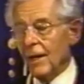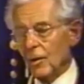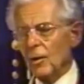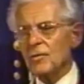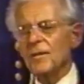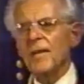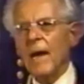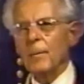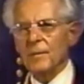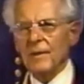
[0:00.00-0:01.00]
You know, it just
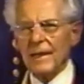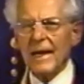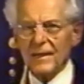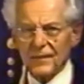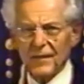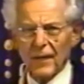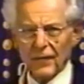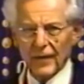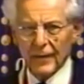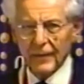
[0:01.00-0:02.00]
happens that last Sunday,